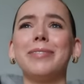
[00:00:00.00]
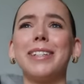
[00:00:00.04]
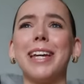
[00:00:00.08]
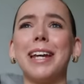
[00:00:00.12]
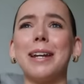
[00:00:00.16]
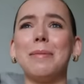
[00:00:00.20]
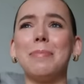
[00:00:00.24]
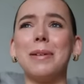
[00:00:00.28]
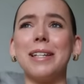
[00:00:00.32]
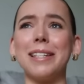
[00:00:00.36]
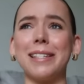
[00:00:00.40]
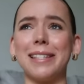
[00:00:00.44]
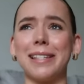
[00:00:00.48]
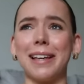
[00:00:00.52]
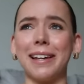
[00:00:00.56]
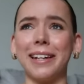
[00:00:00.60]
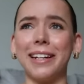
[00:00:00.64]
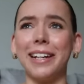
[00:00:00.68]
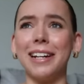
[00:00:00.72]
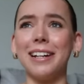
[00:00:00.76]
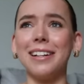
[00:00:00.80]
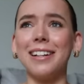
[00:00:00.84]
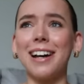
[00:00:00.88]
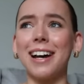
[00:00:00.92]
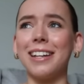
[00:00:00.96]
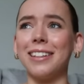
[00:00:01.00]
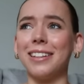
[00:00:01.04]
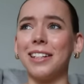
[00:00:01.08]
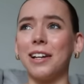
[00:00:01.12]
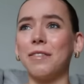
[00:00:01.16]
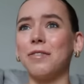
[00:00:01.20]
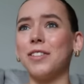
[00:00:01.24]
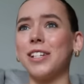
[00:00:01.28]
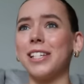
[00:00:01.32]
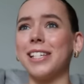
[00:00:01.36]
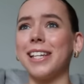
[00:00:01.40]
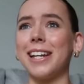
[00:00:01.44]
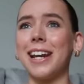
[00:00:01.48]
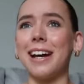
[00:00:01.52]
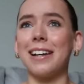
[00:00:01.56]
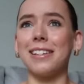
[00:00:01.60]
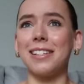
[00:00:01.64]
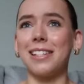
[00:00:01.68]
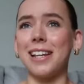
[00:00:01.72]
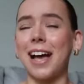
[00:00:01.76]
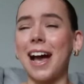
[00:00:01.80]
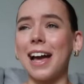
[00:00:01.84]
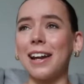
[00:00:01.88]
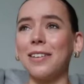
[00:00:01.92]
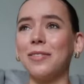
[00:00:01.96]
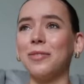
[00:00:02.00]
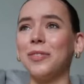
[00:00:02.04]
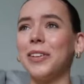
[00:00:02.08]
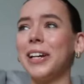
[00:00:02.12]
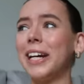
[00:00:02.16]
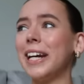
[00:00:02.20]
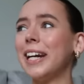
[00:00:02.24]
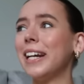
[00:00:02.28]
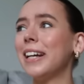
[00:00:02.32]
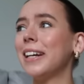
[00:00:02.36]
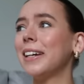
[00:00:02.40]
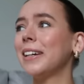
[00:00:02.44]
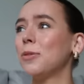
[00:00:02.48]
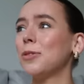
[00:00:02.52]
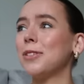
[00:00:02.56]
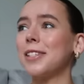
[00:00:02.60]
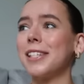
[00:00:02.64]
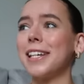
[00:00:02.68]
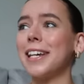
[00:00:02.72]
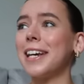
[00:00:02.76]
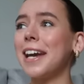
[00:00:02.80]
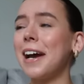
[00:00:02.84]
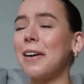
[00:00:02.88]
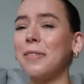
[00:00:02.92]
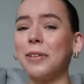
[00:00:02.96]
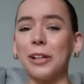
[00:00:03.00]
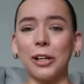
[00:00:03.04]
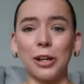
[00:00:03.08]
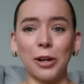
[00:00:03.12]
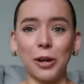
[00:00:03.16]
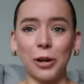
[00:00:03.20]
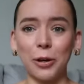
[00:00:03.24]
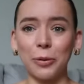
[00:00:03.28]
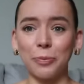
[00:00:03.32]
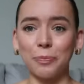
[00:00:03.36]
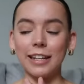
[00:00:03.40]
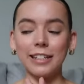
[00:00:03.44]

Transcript: get a bit sunnier. I'd love to sit outside and read. We'll see how we go.